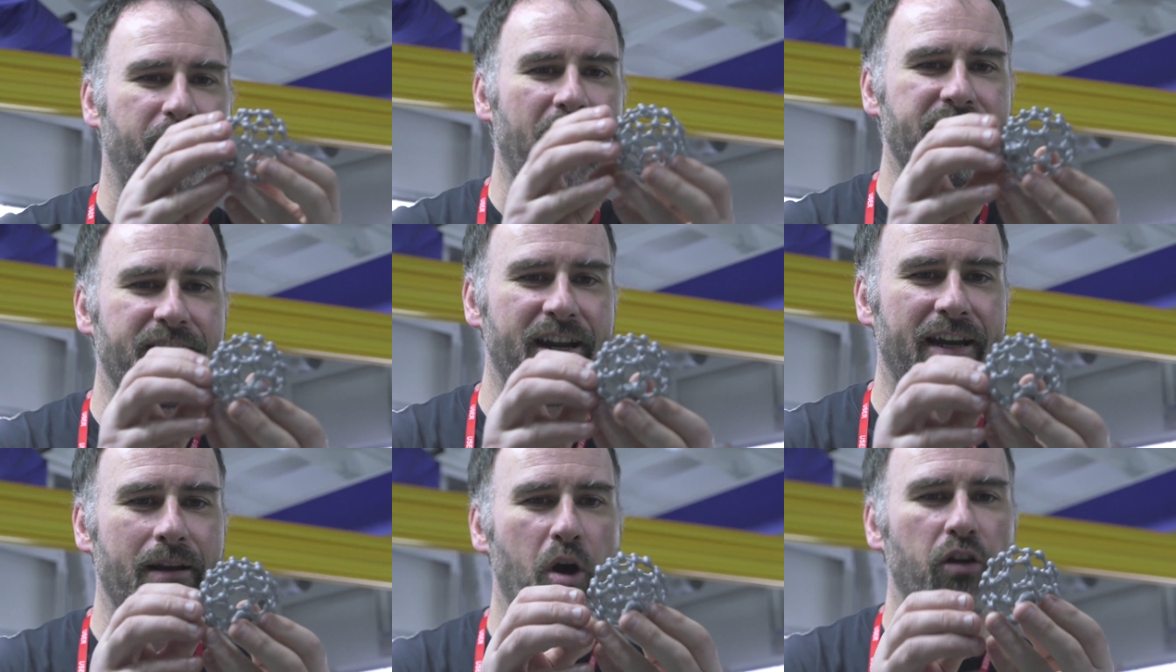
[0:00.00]

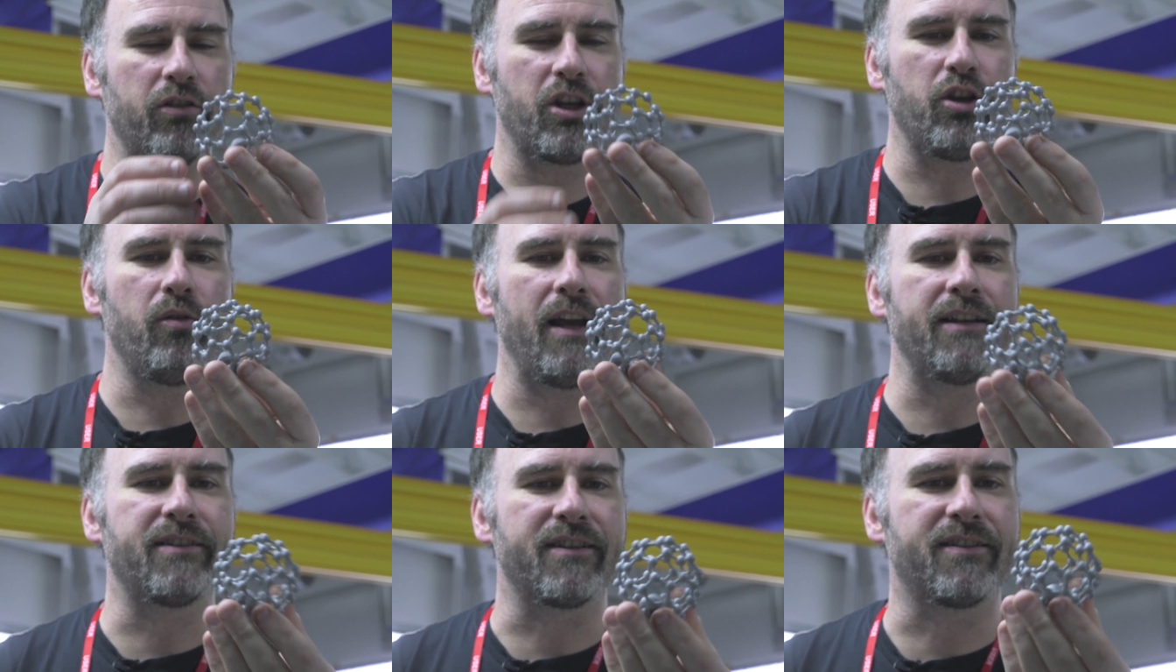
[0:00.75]
fascinating molecule.
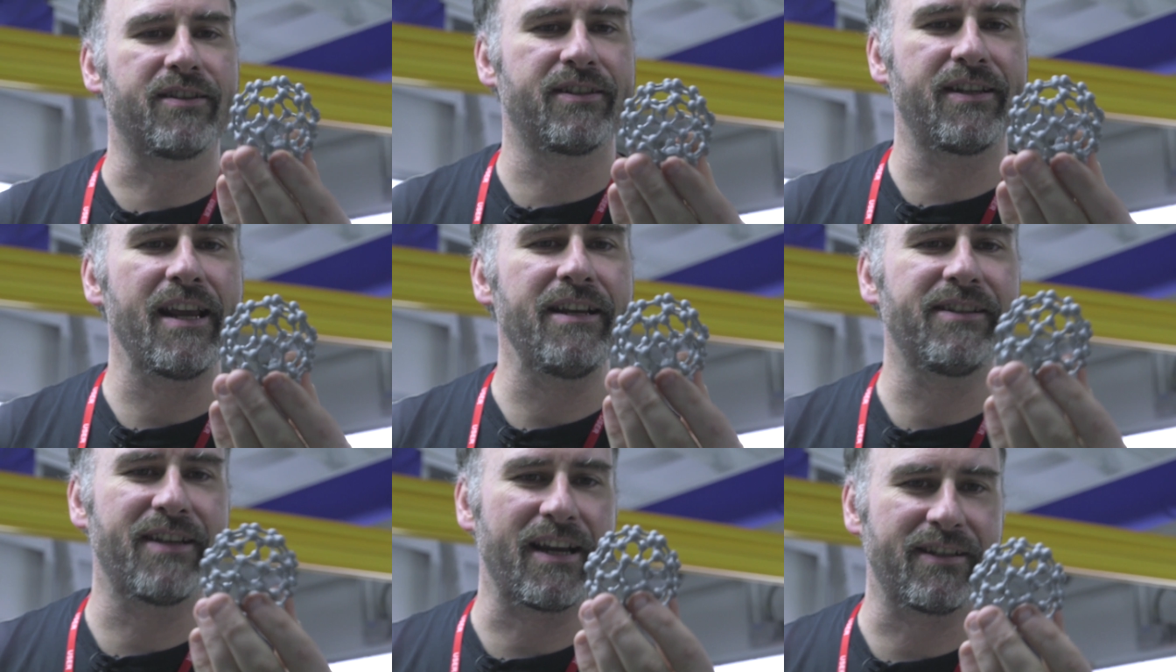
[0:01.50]
It's a C
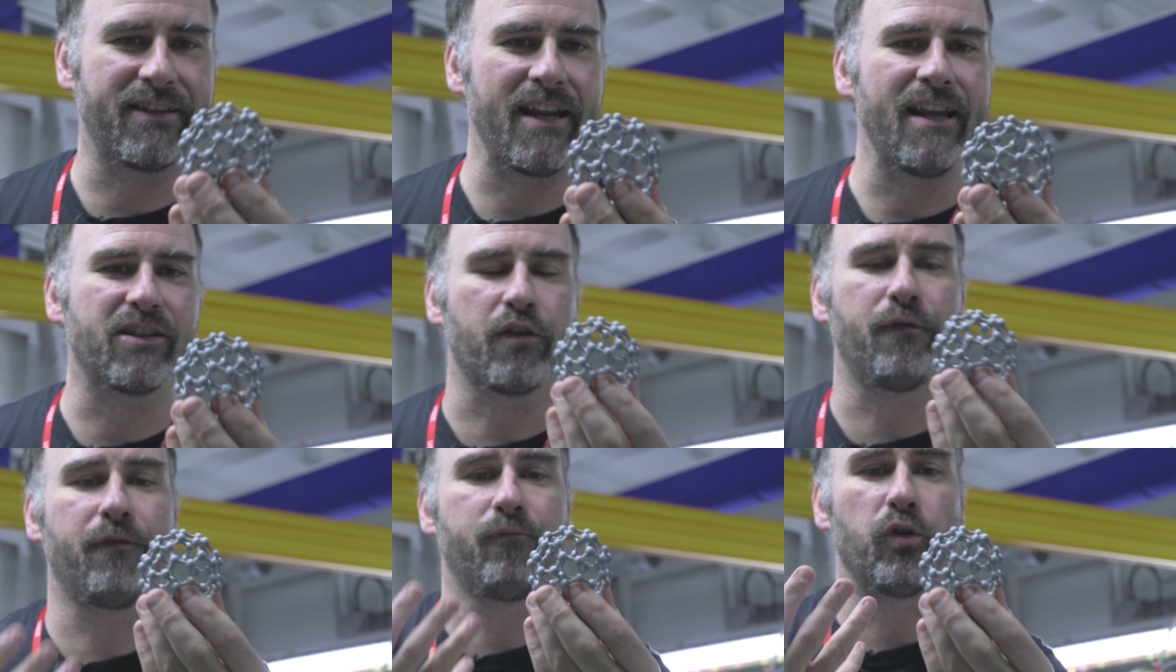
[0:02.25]
sixty. It's a,
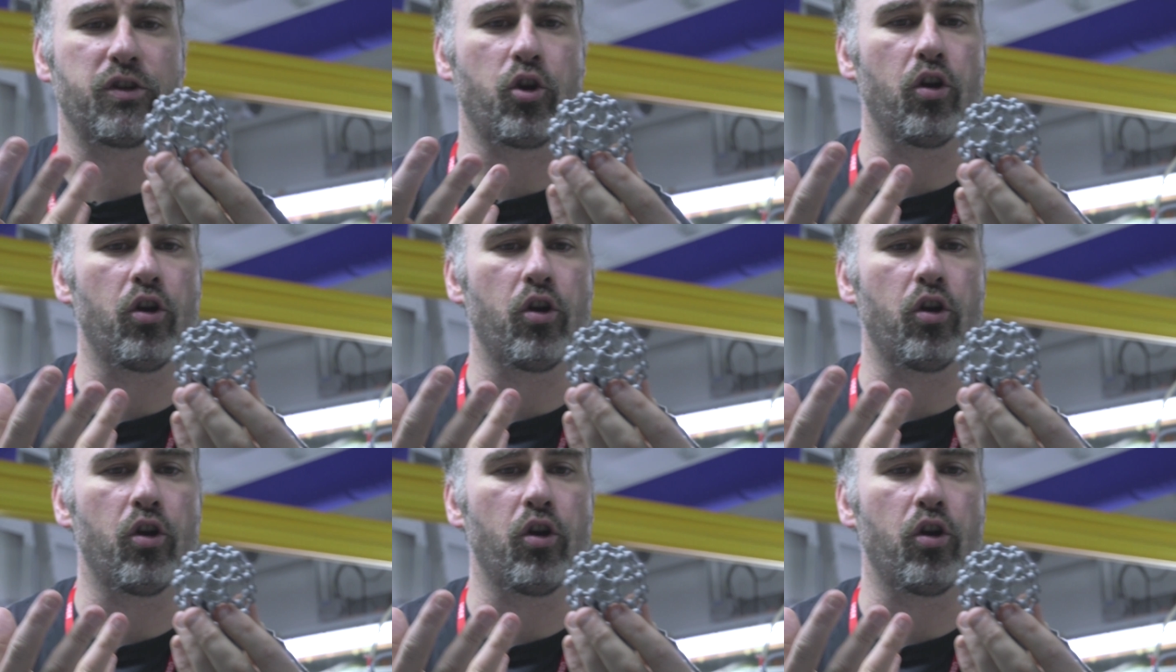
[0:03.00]
what's